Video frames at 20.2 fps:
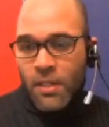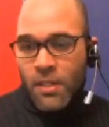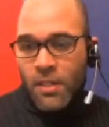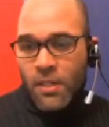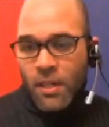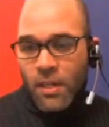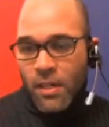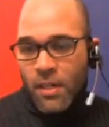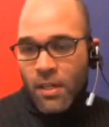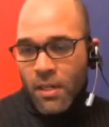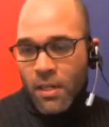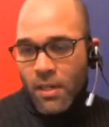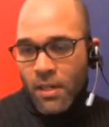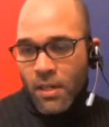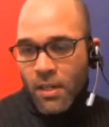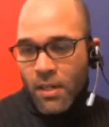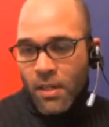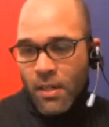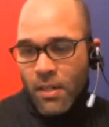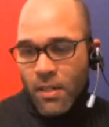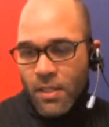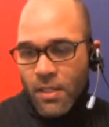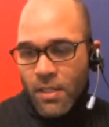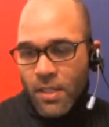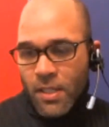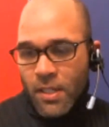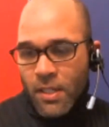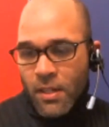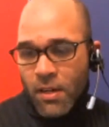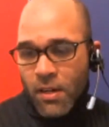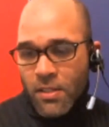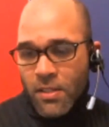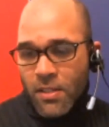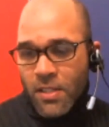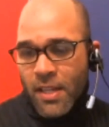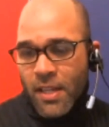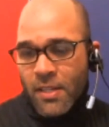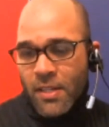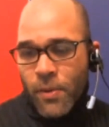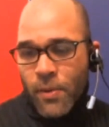Let's see. R.
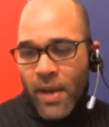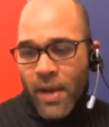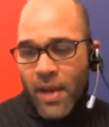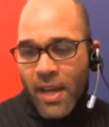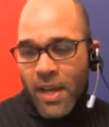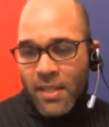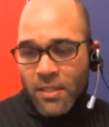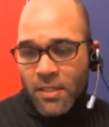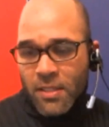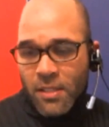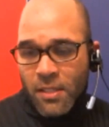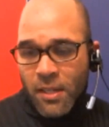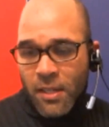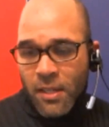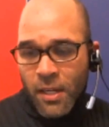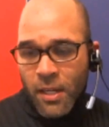Xanadu asks,